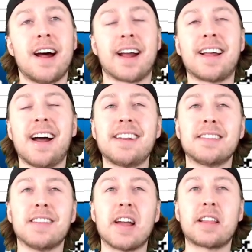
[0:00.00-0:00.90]
I
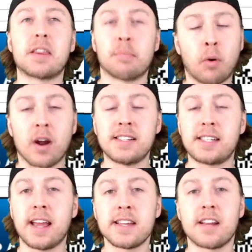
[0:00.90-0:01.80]
kind of like the
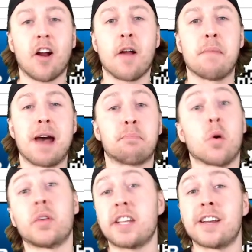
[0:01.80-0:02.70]
price tag here on
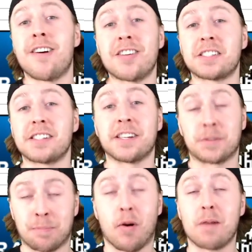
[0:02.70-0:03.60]
Matt Boldy, and honestly,
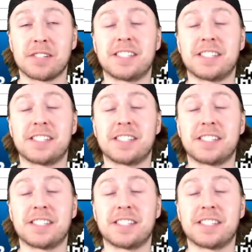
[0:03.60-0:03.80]
it's probably